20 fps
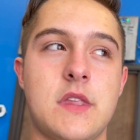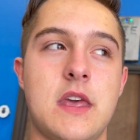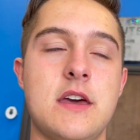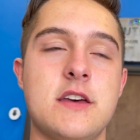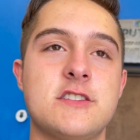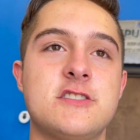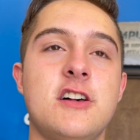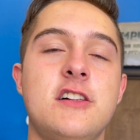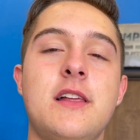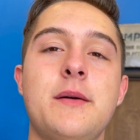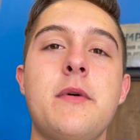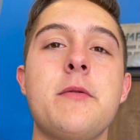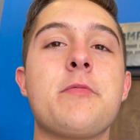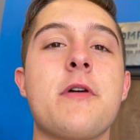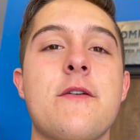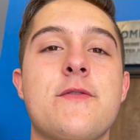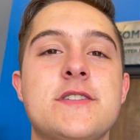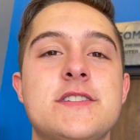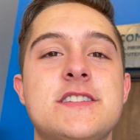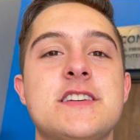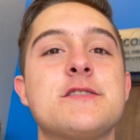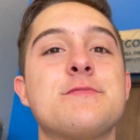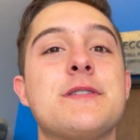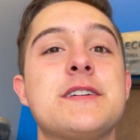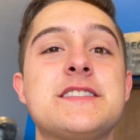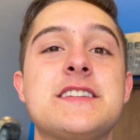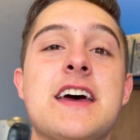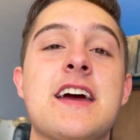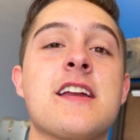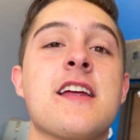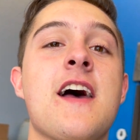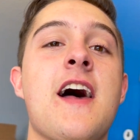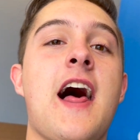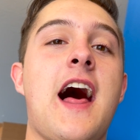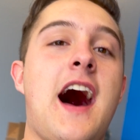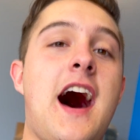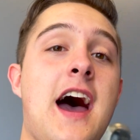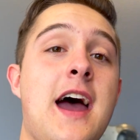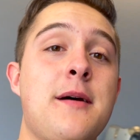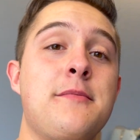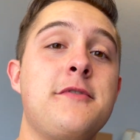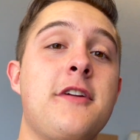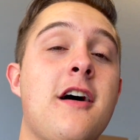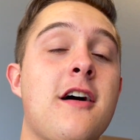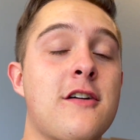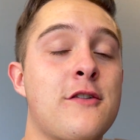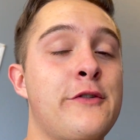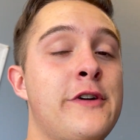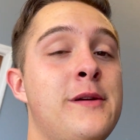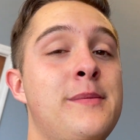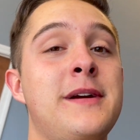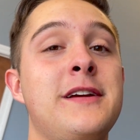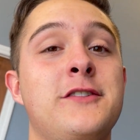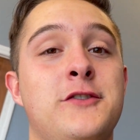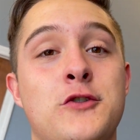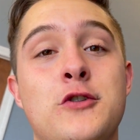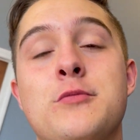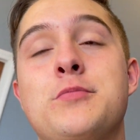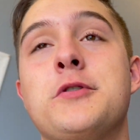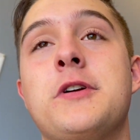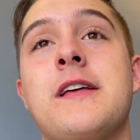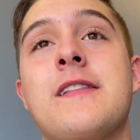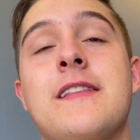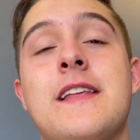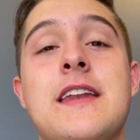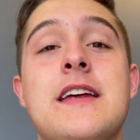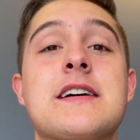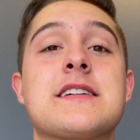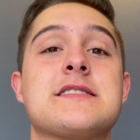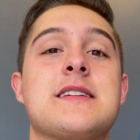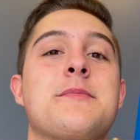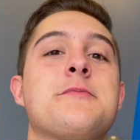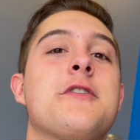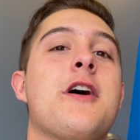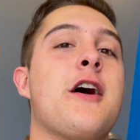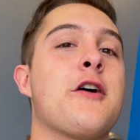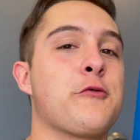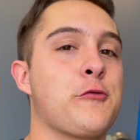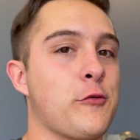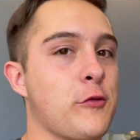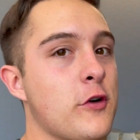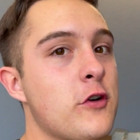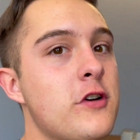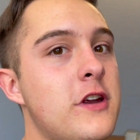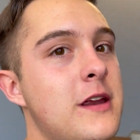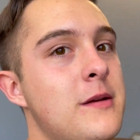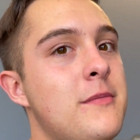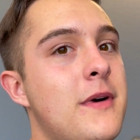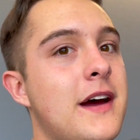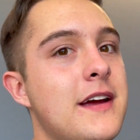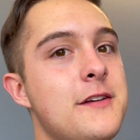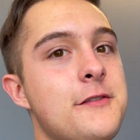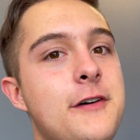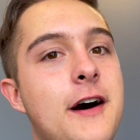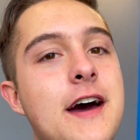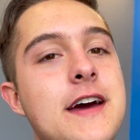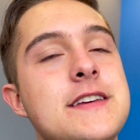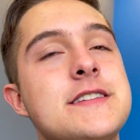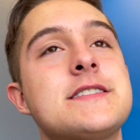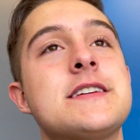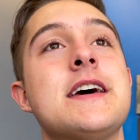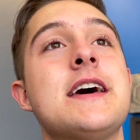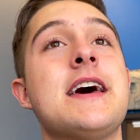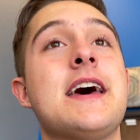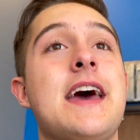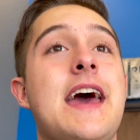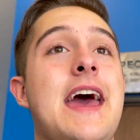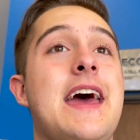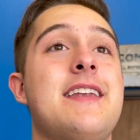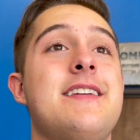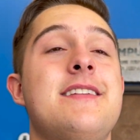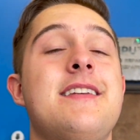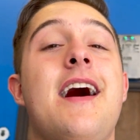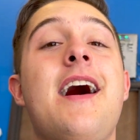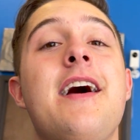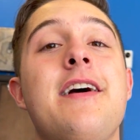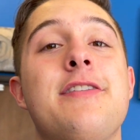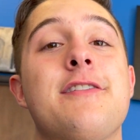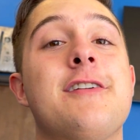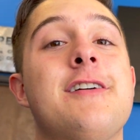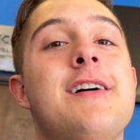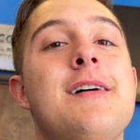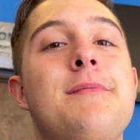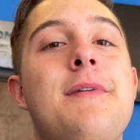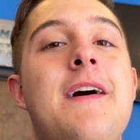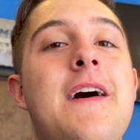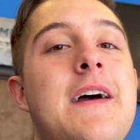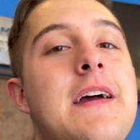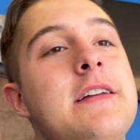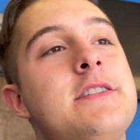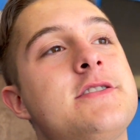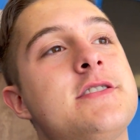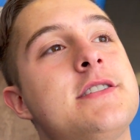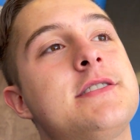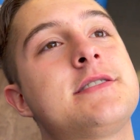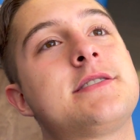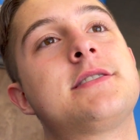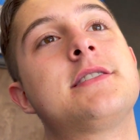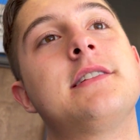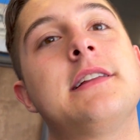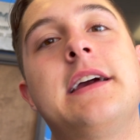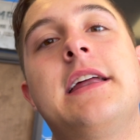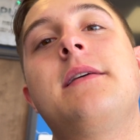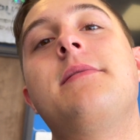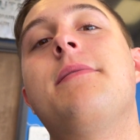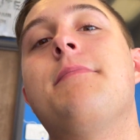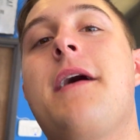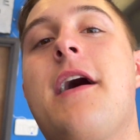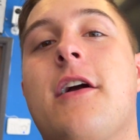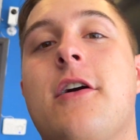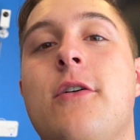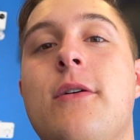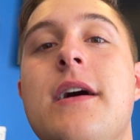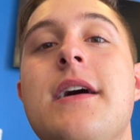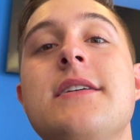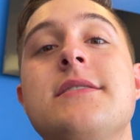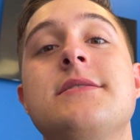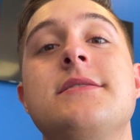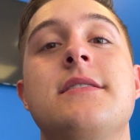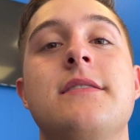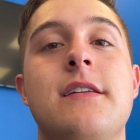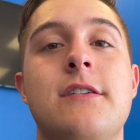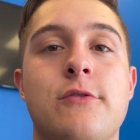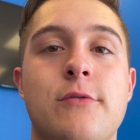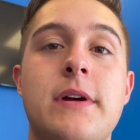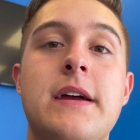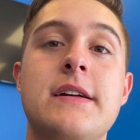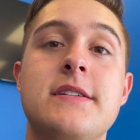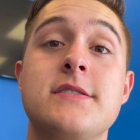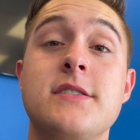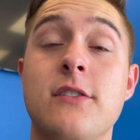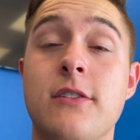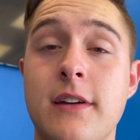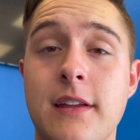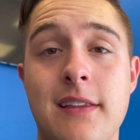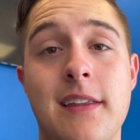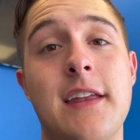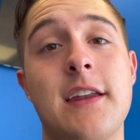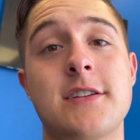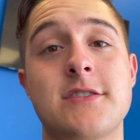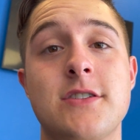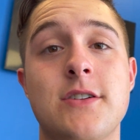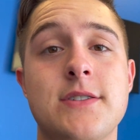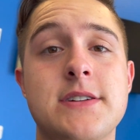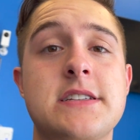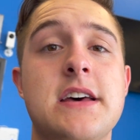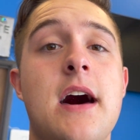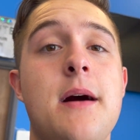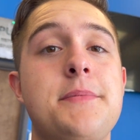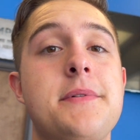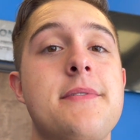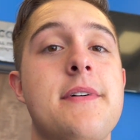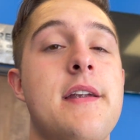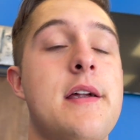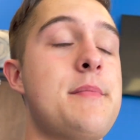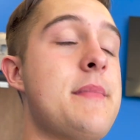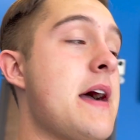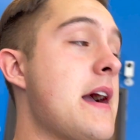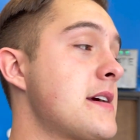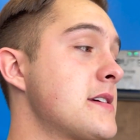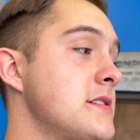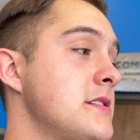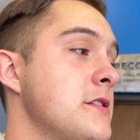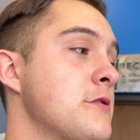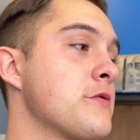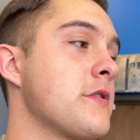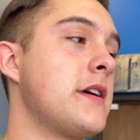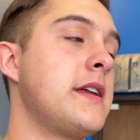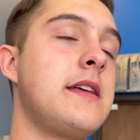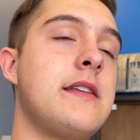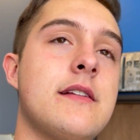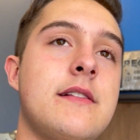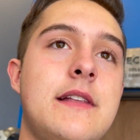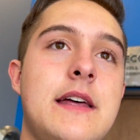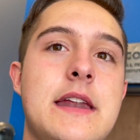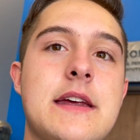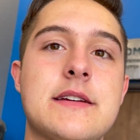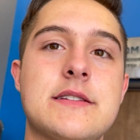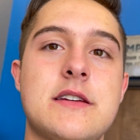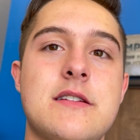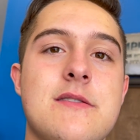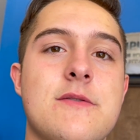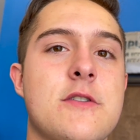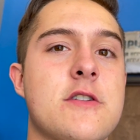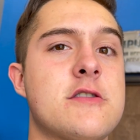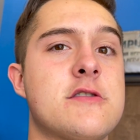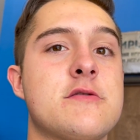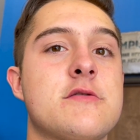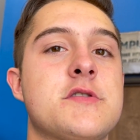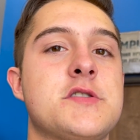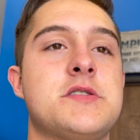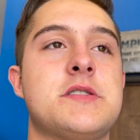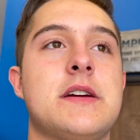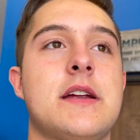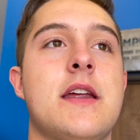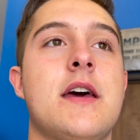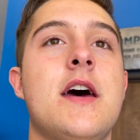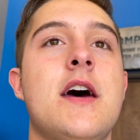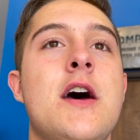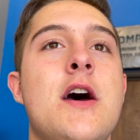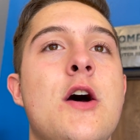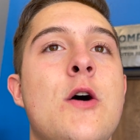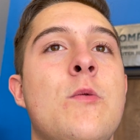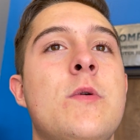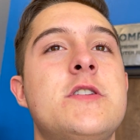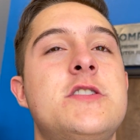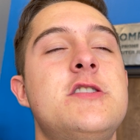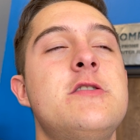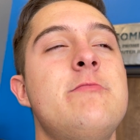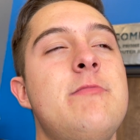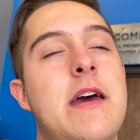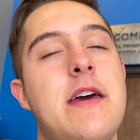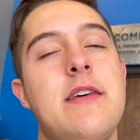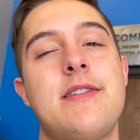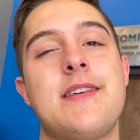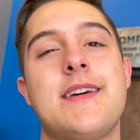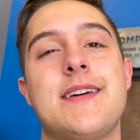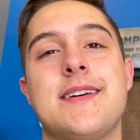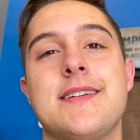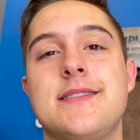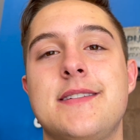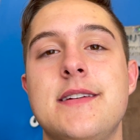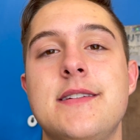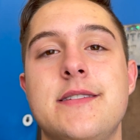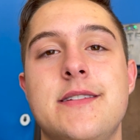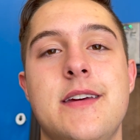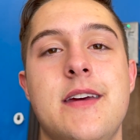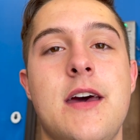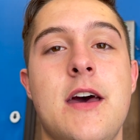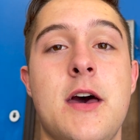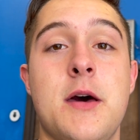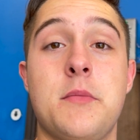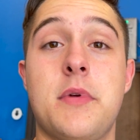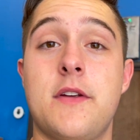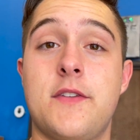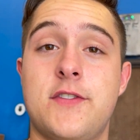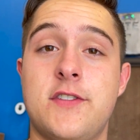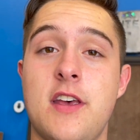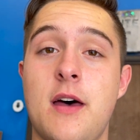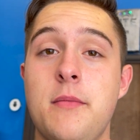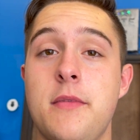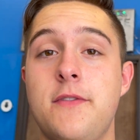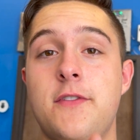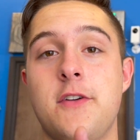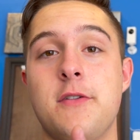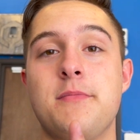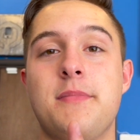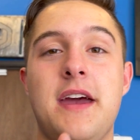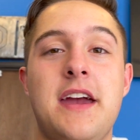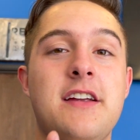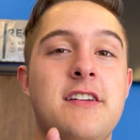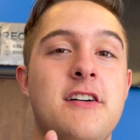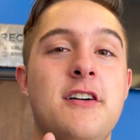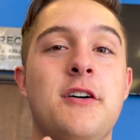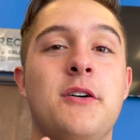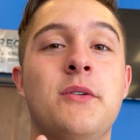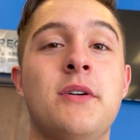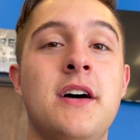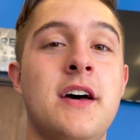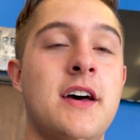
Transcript: So let me preface this by saying I am not going to be dual booting Linux. I'm not rooting my device, and neither am I just deleting the Mac OS and then reinstalling Linux over top of it. I'm actually running the Linux in a virtual machine, which you may think is easy, but if some of you may know,